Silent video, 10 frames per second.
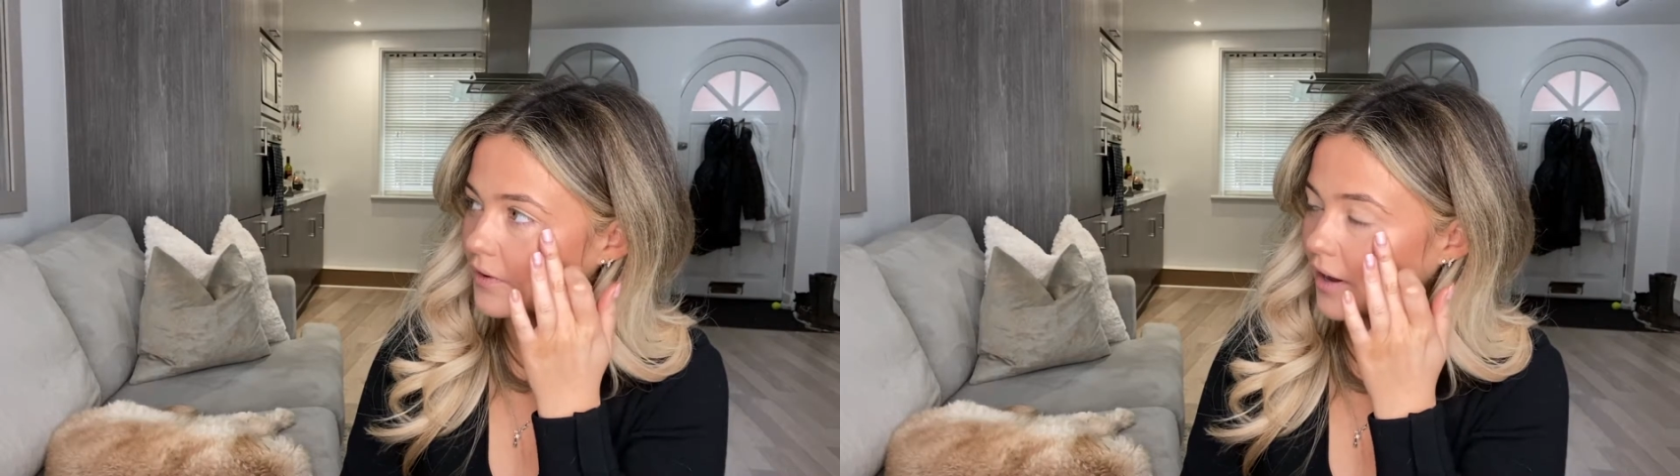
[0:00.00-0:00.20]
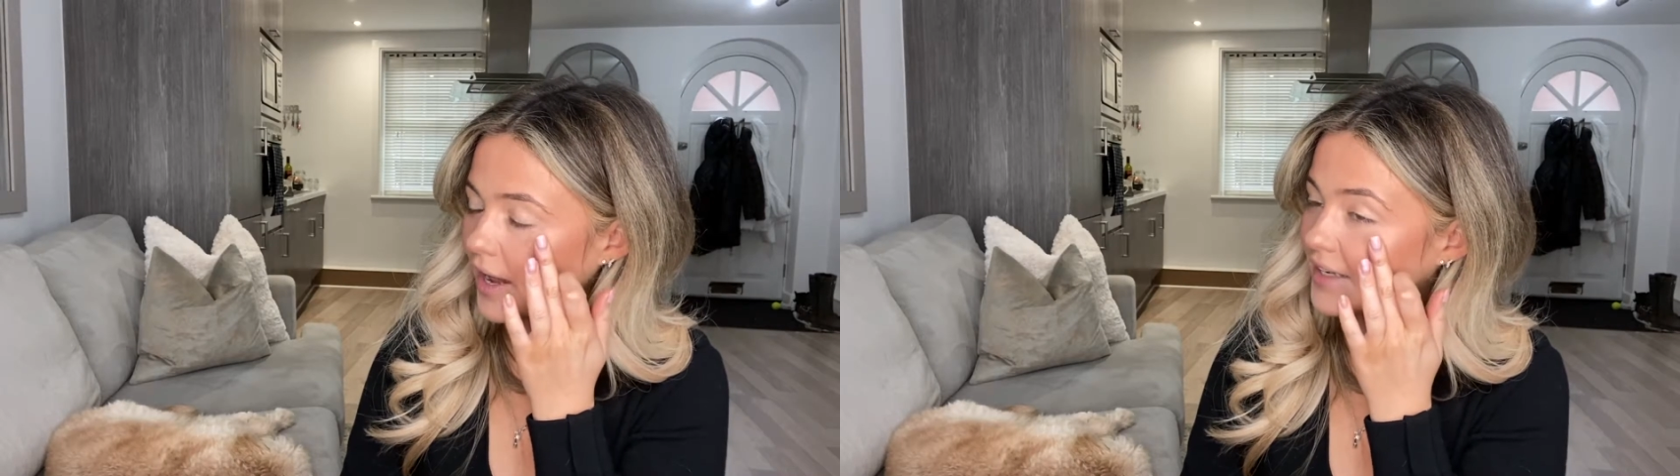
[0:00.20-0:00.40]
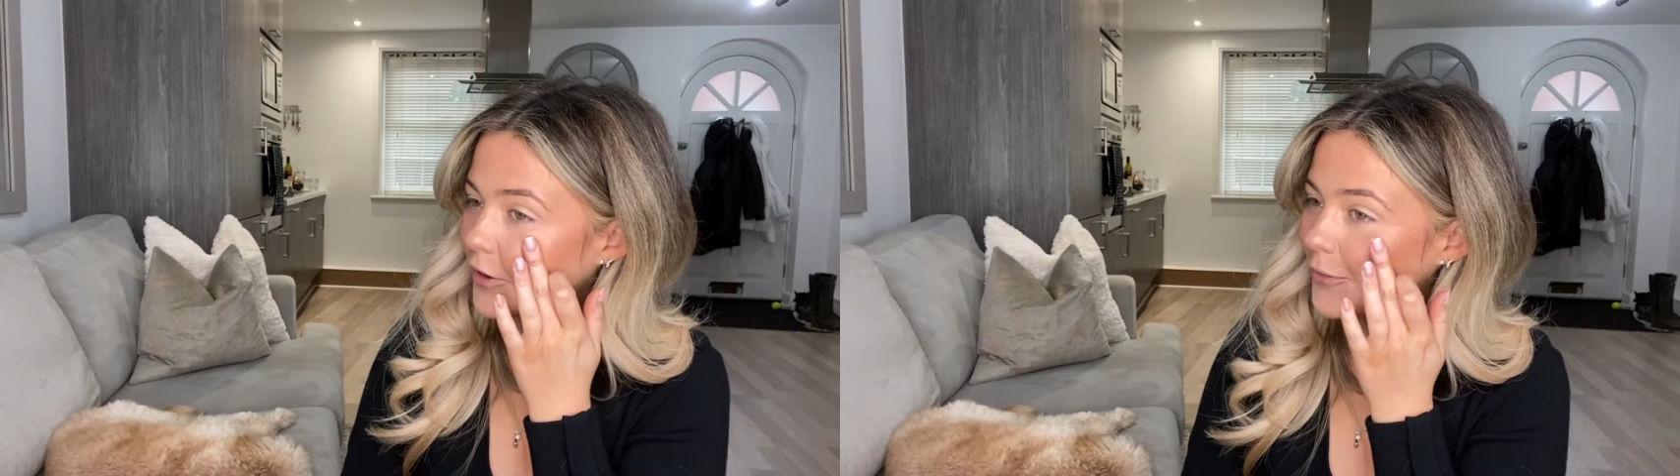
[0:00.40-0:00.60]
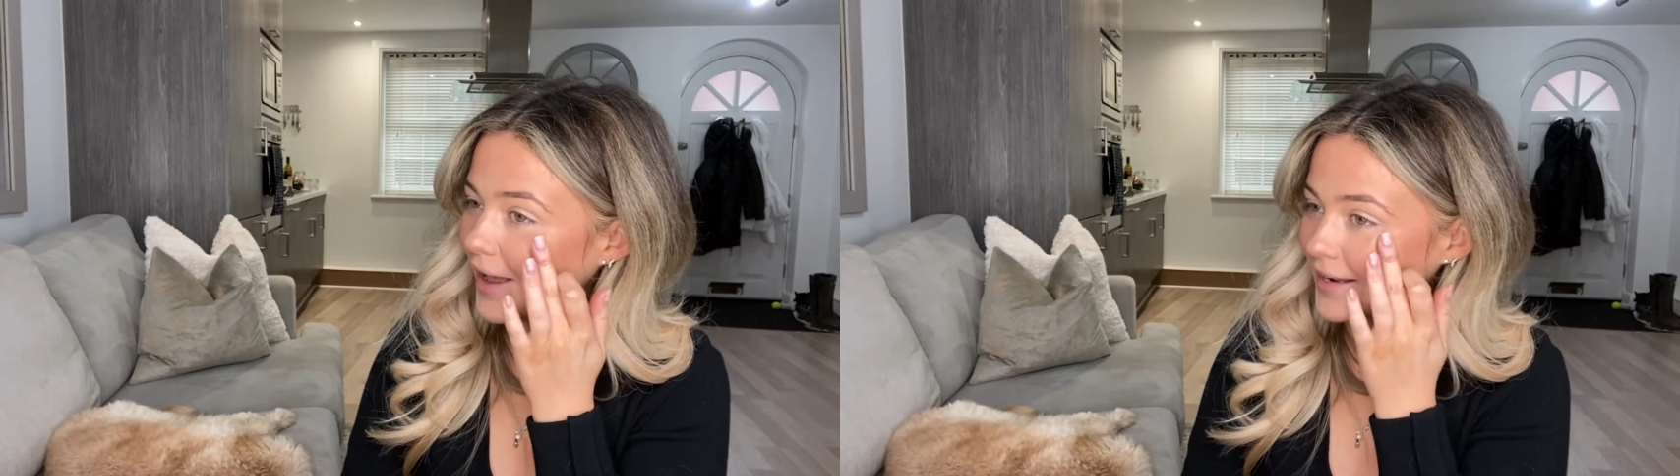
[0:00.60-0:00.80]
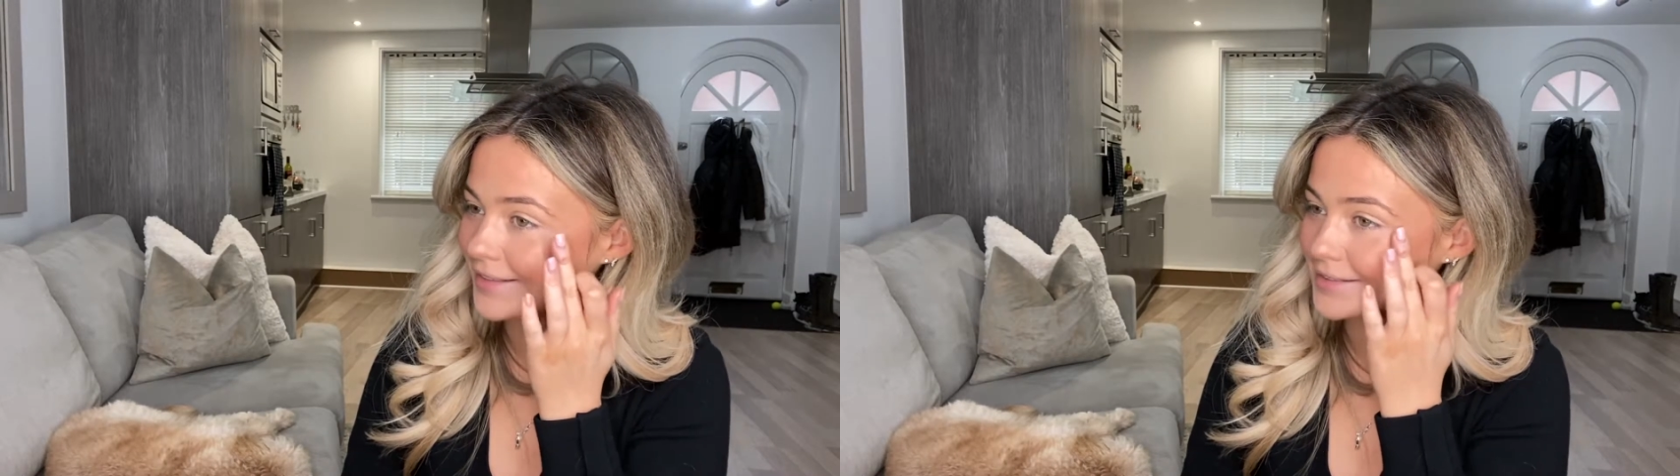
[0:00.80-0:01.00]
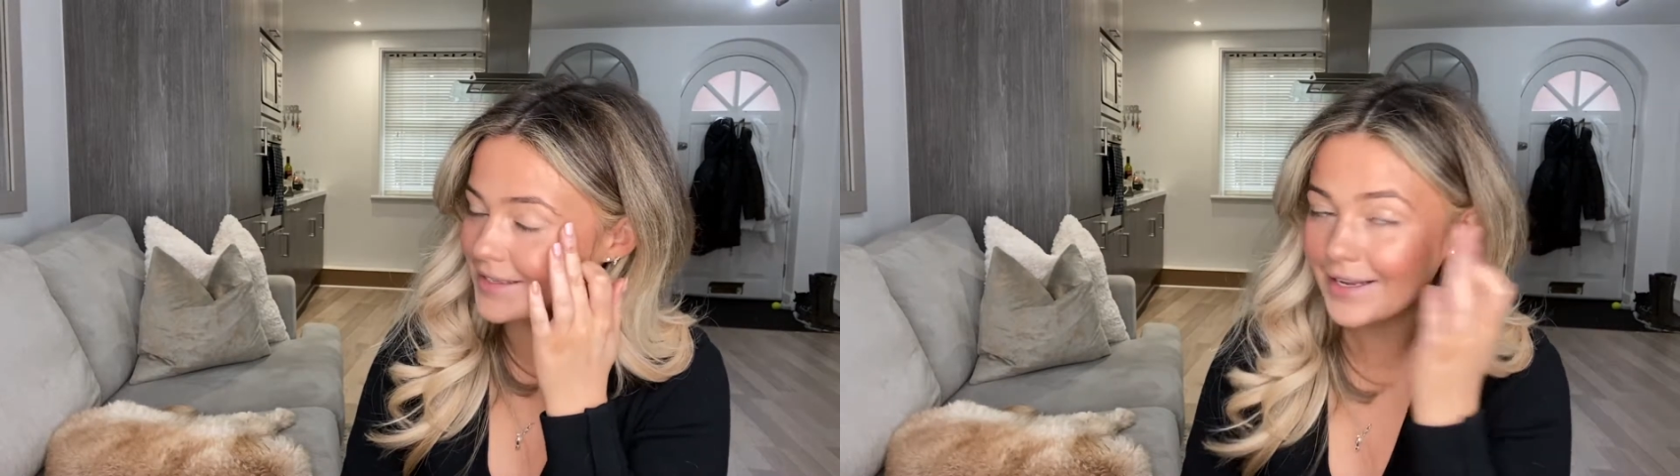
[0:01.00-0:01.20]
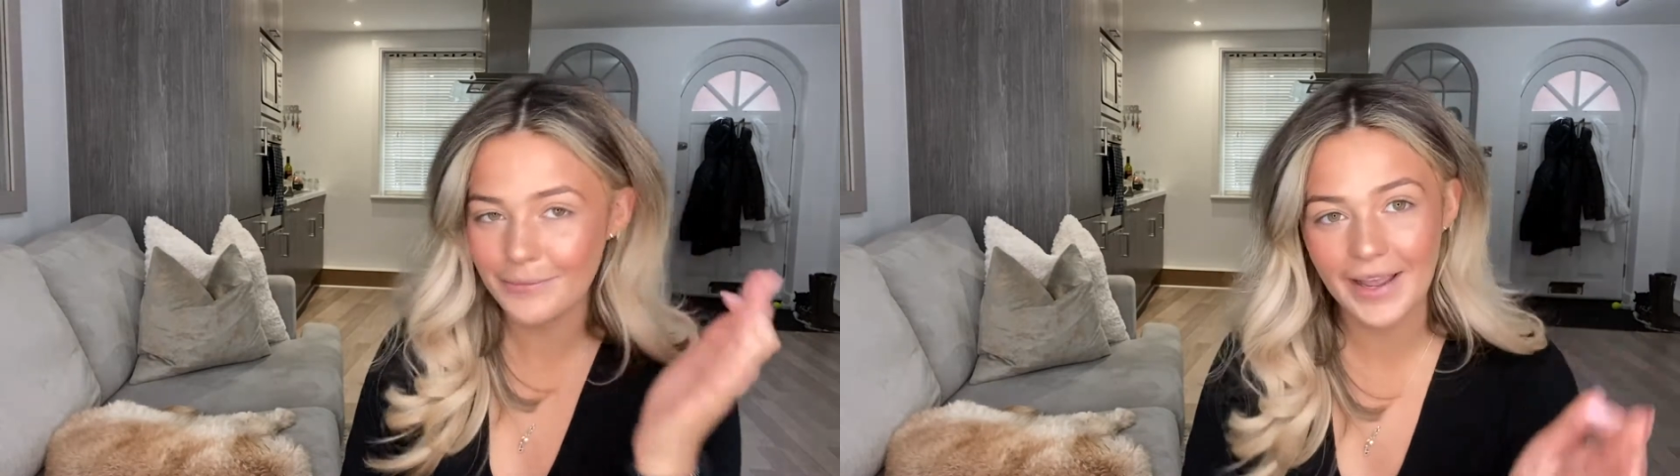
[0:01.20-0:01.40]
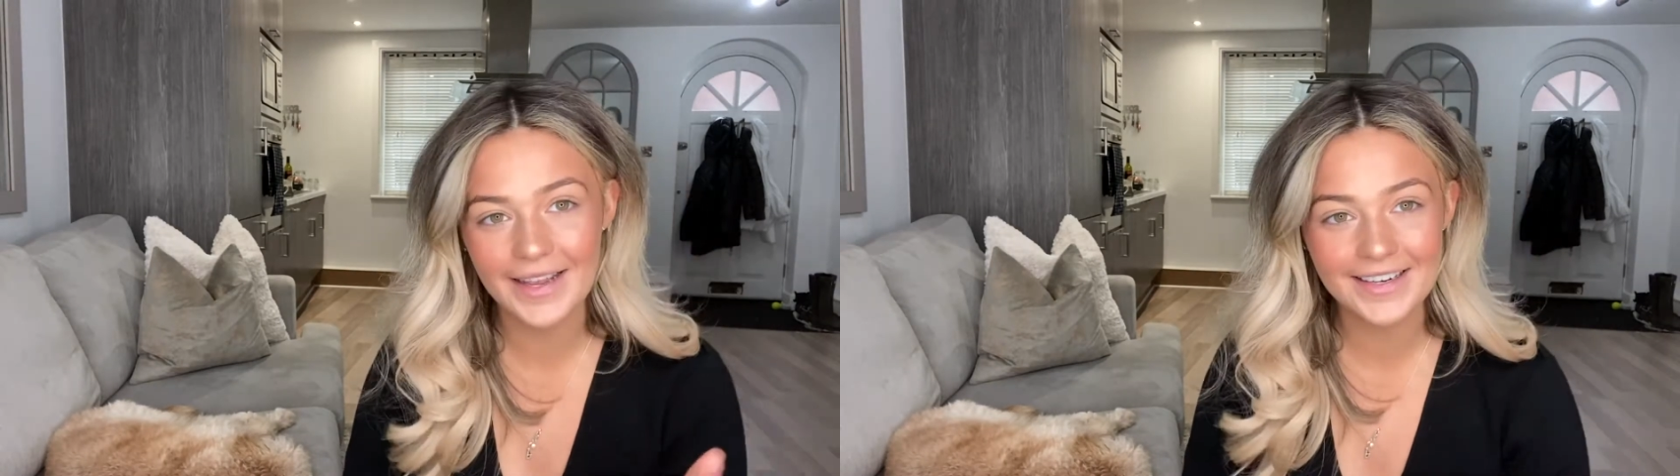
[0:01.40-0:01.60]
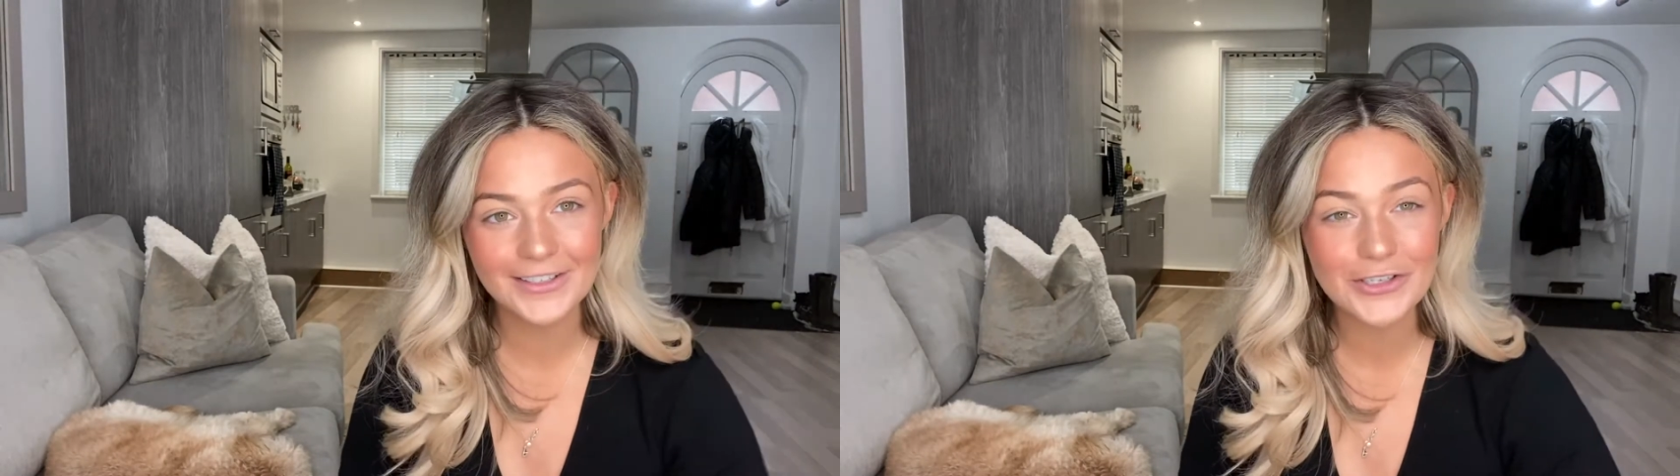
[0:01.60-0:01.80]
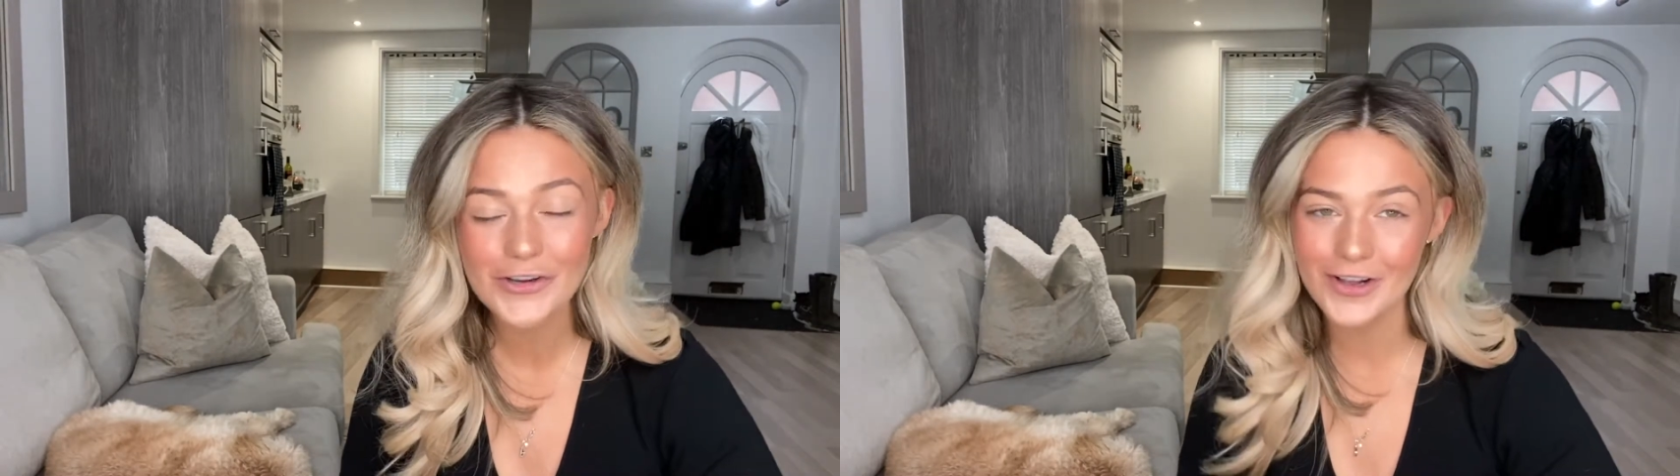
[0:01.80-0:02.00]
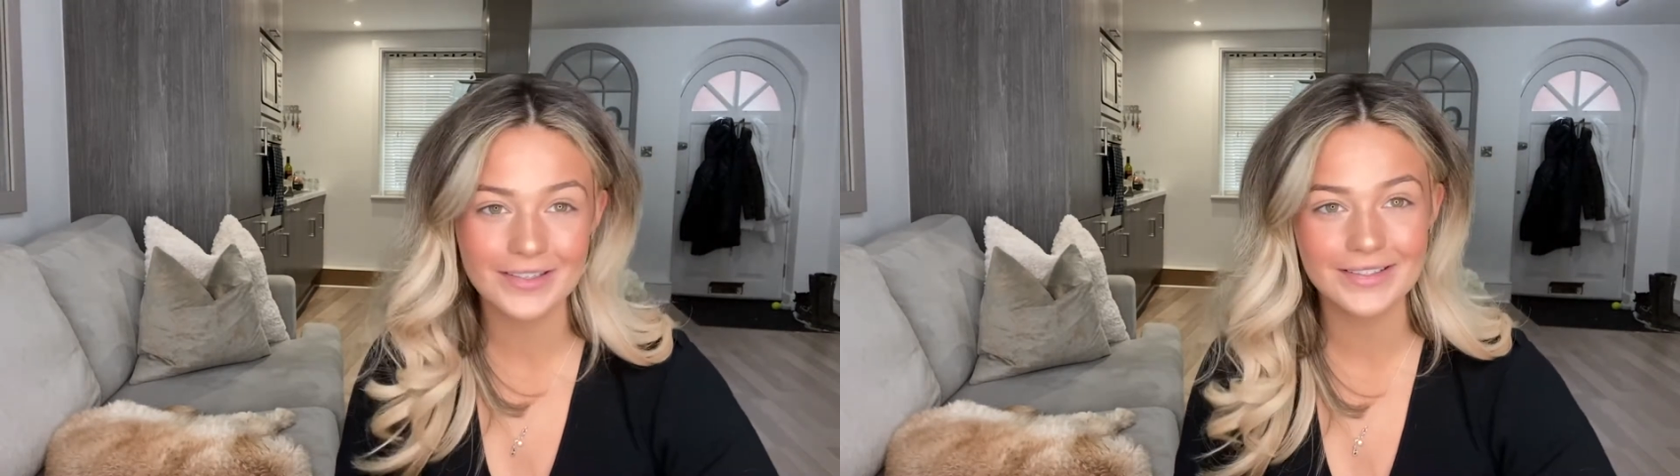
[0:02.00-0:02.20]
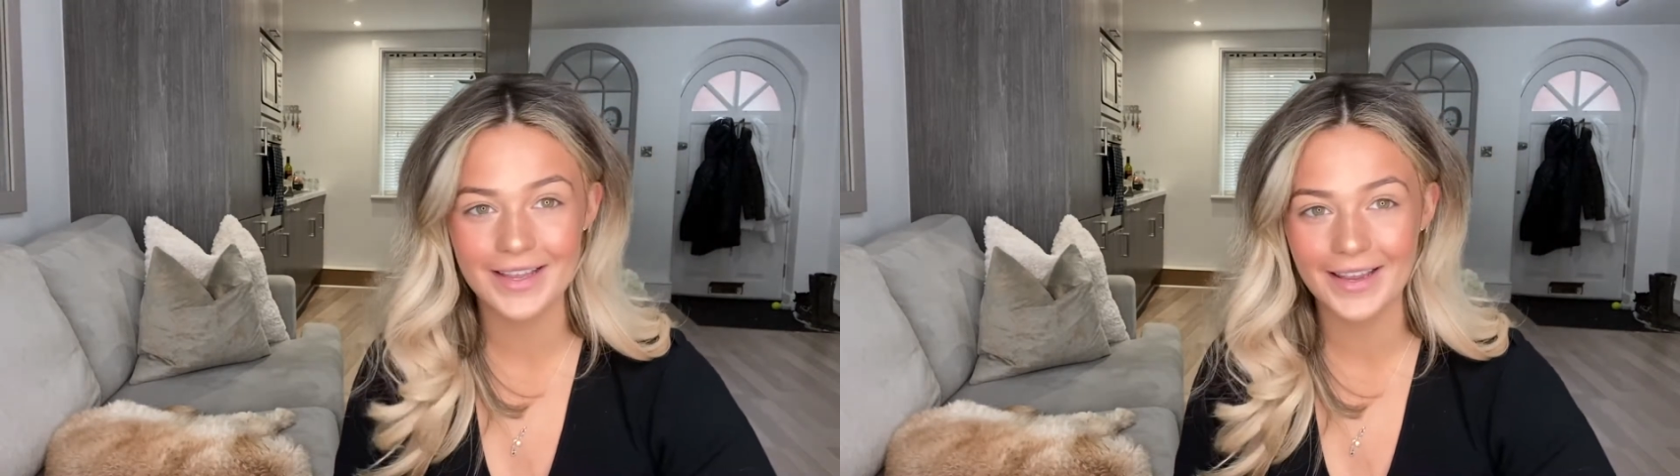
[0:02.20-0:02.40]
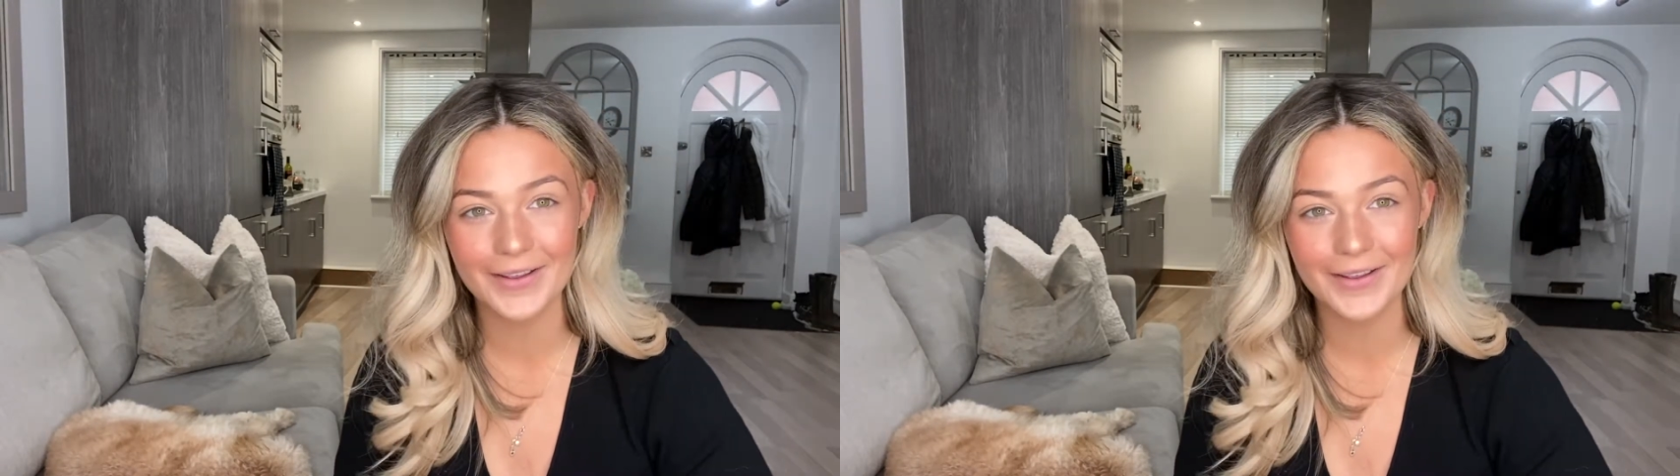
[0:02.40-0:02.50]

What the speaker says: I know I can see it in my head, I just can't say it.